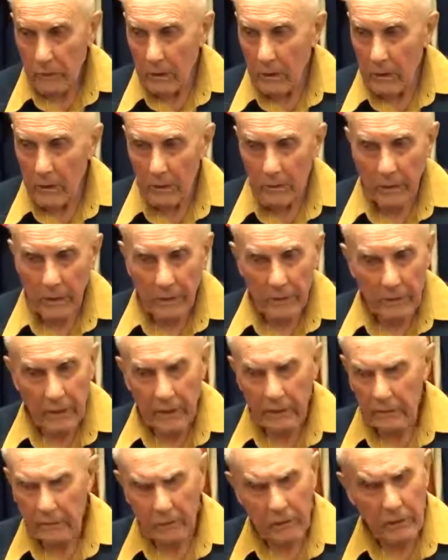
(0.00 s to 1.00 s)

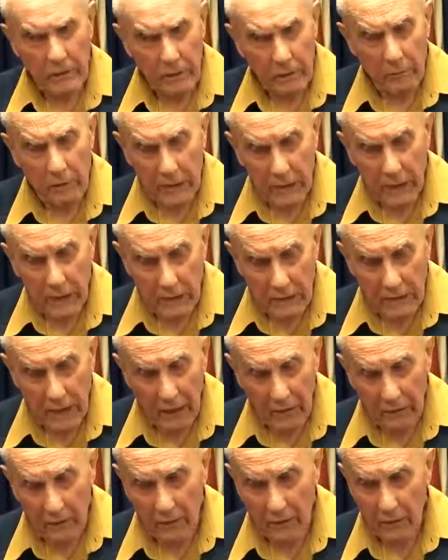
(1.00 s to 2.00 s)
they would get us
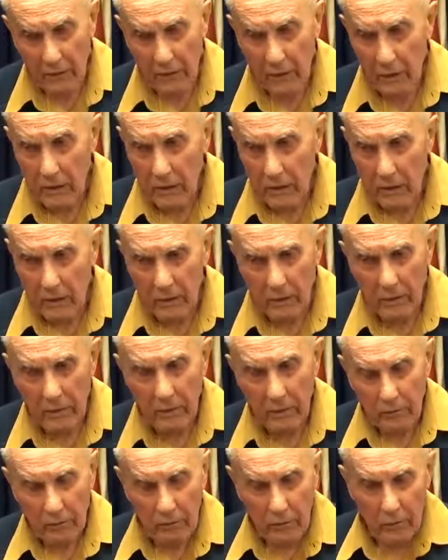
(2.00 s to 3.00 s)
out
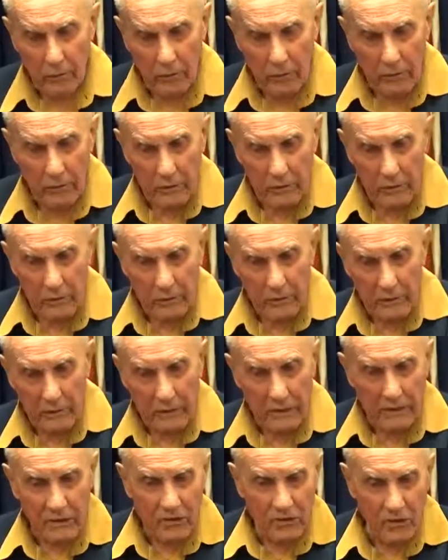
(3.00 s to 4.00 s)
through an
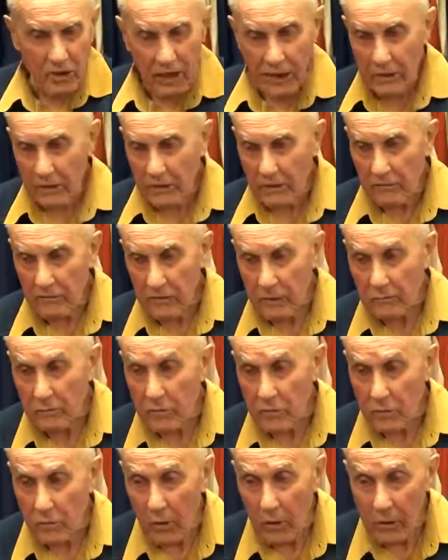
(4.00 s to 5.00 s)
exchange of some
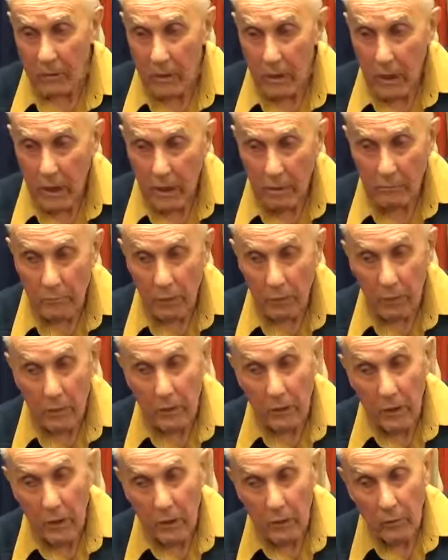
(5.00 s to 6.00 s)
sort. But
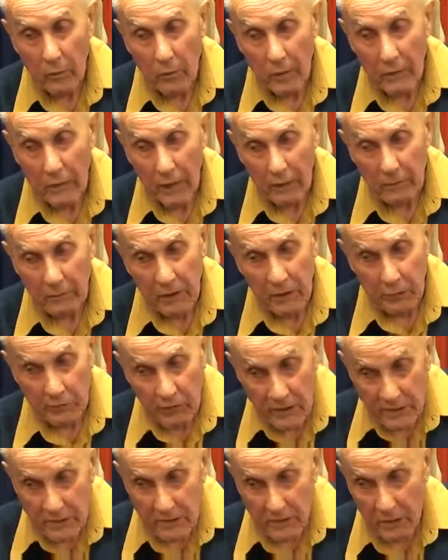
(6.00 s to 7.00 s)
we would not be
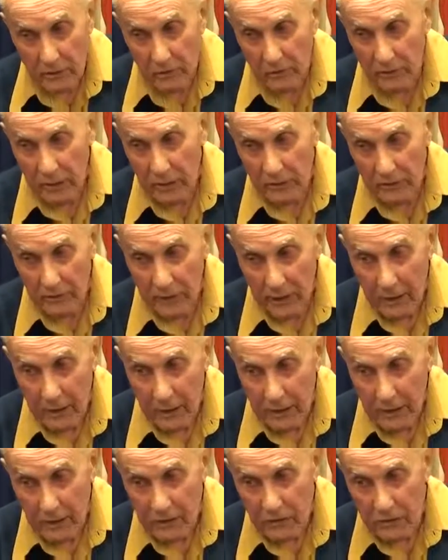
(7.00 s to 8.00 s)
arrested or anything.
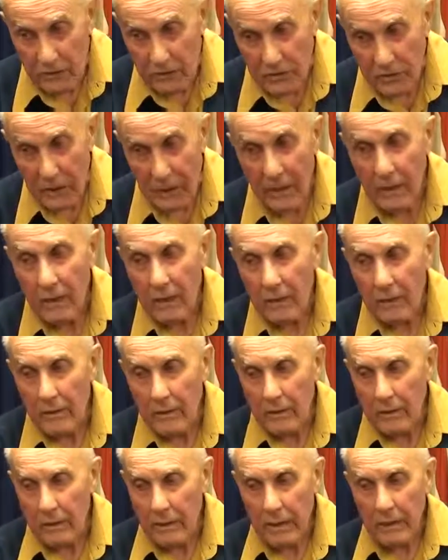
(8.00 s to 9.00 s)
It's just that
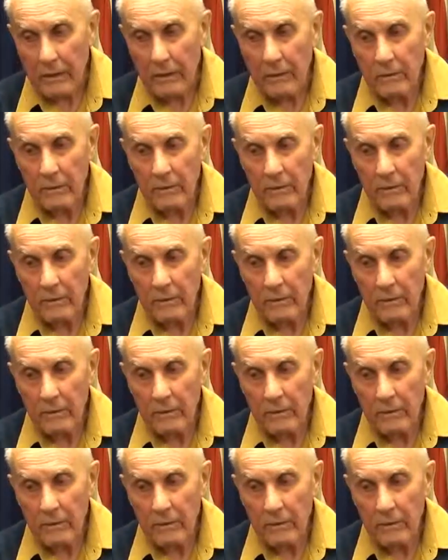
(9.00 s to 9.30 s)
they